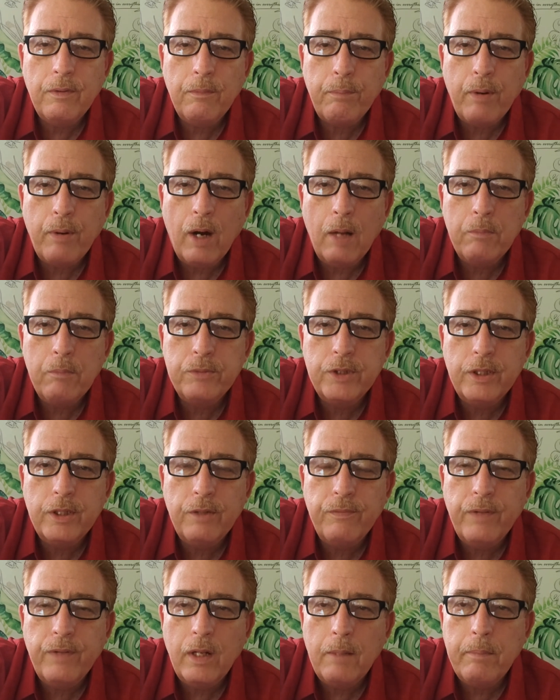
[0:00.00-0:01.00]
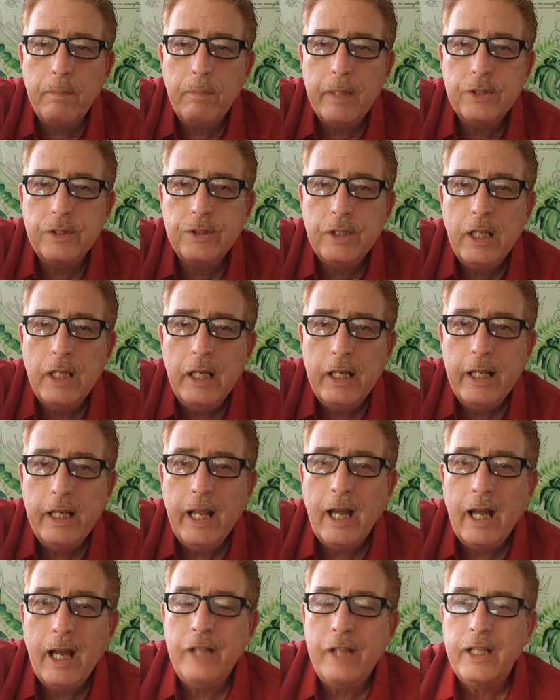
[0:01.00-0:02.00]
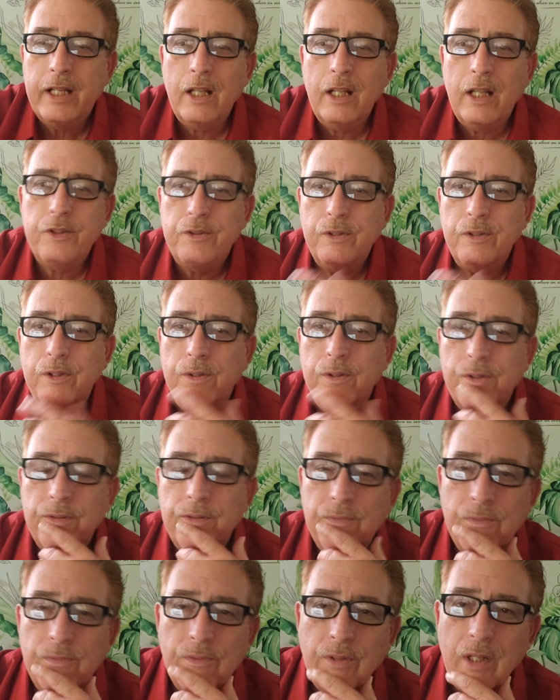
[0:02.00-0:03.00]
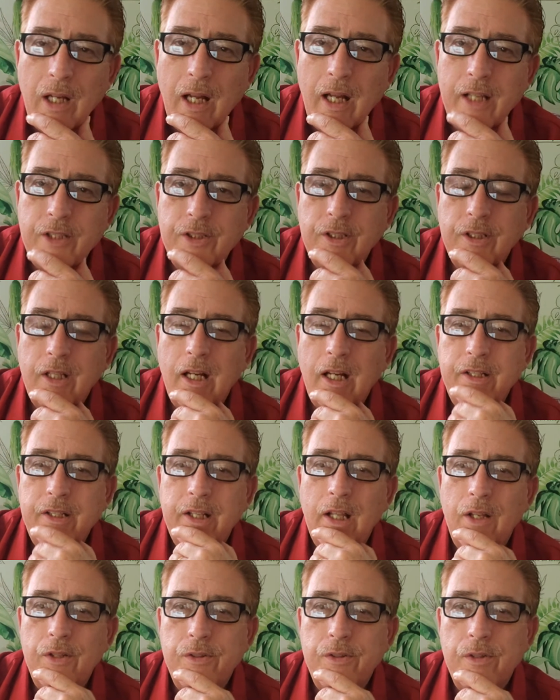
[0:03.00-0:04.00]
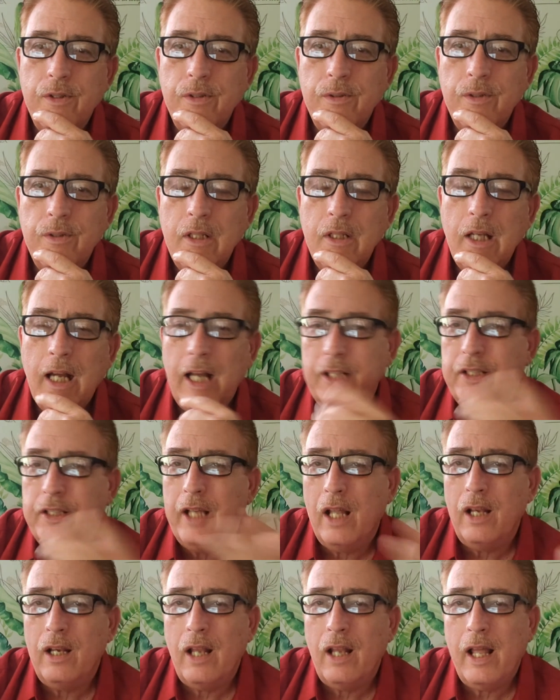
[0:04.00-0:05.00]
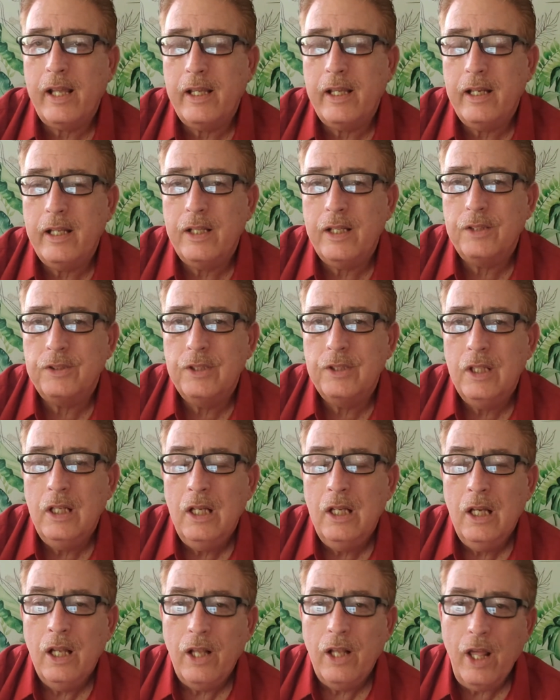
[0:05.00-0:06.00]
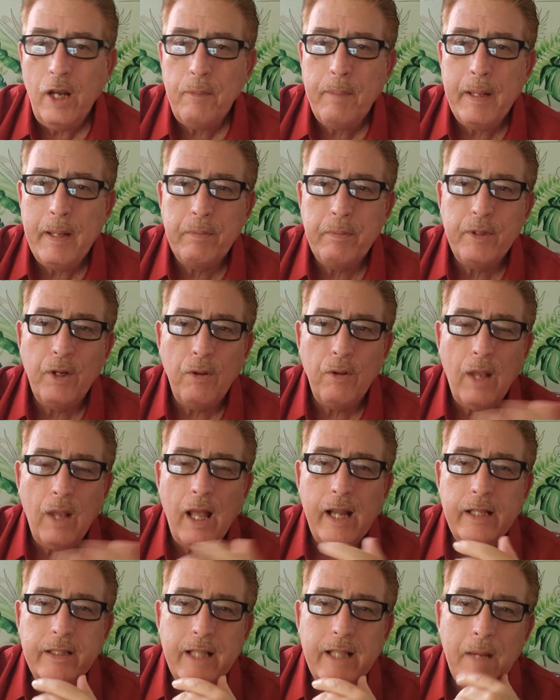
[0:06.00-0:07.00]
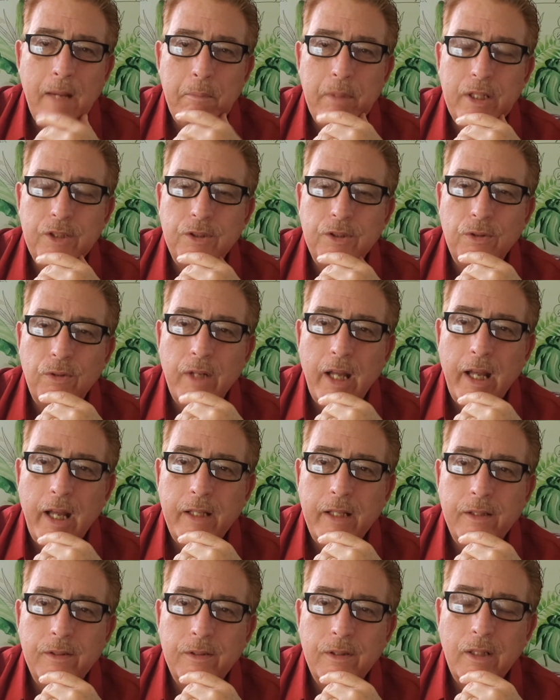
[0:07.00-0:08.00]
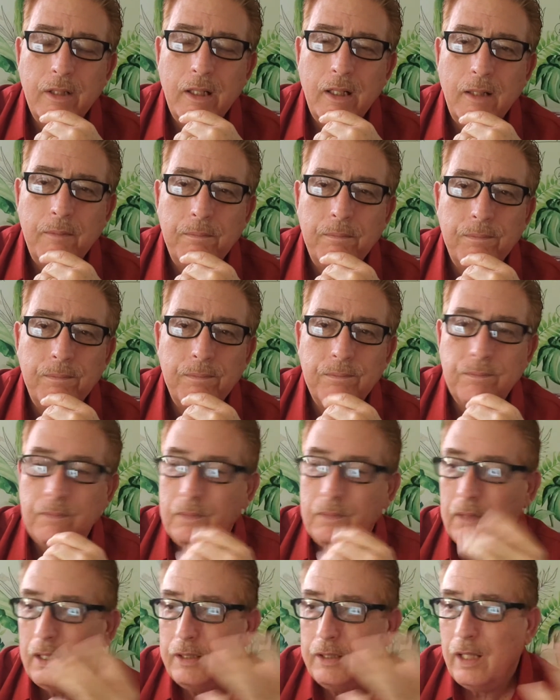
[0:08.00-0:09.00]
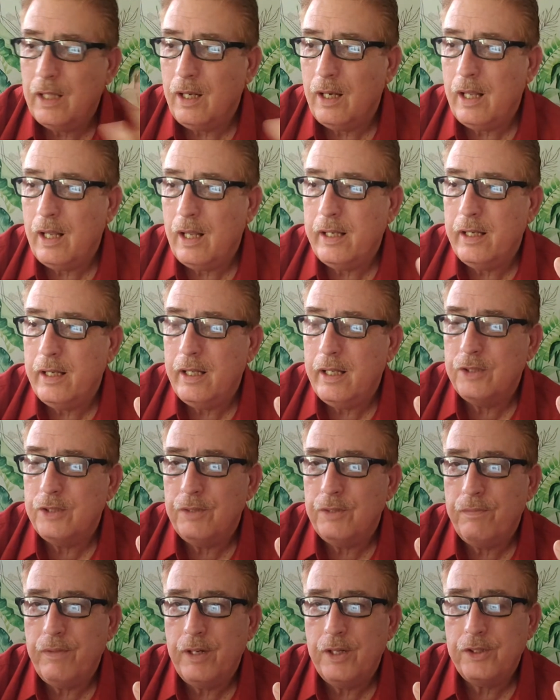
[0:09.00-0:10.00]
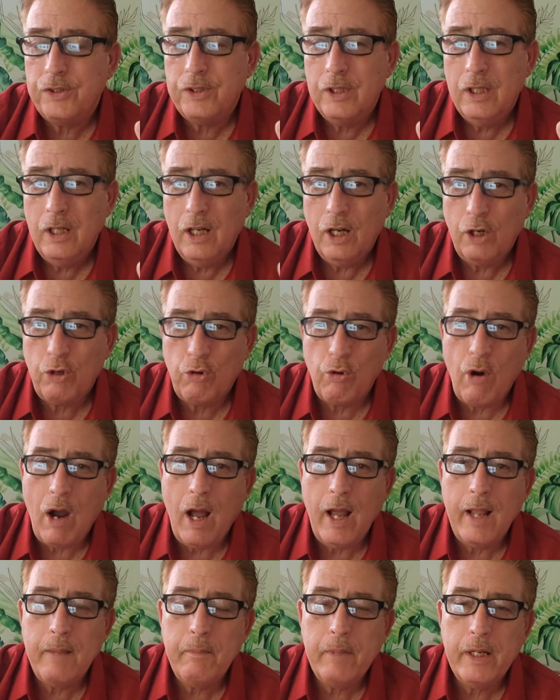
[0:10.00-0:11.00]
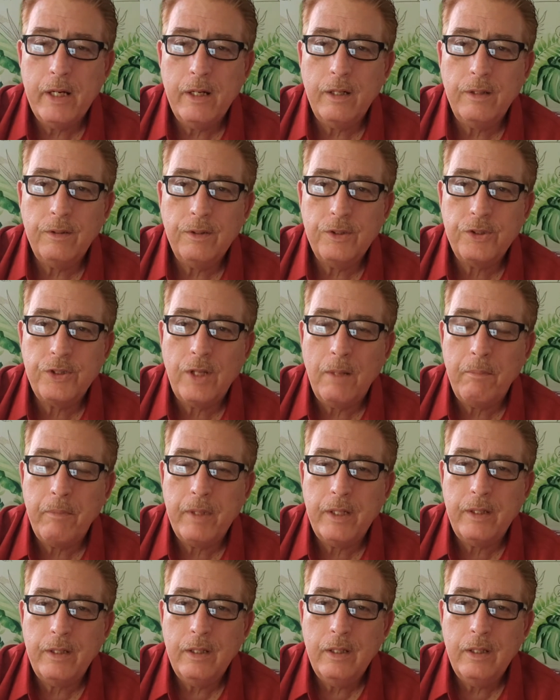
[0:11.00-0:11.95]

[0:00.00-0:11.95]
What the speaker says: problems in the Philippines. Yeah, I tell the truth, Isaac. I tell the truth. I tell it like it is. A lot of people don't like that, but it's okay. I tell it like it is. If there's a crime here or something,